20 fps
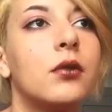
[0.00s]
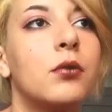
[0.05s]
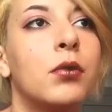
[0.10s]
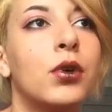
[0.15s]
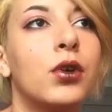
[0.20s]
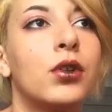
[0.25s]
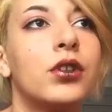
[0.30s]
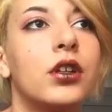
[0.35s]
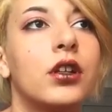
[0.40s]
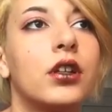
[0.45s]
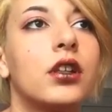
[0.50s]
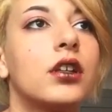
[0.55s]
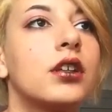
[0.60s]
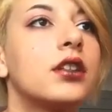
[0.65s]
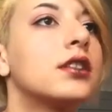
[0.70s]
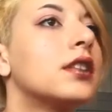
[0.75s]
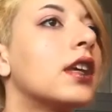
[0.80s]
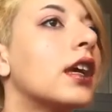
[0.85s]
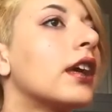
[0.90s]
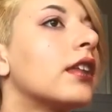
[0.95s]
bolder
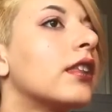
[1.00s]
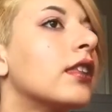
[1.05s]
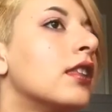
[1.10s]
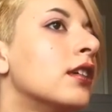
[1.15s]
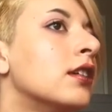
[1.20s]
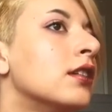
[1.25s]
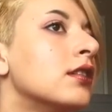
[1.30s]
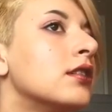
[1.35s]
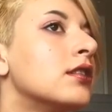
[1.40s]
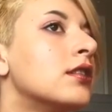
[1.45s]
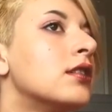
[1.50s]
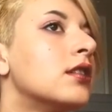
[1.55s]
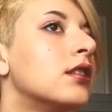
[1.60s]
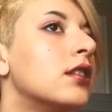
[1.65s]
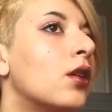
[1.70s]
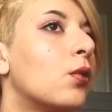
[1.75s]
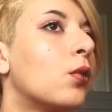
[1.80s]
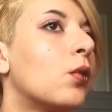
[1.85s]
looks like this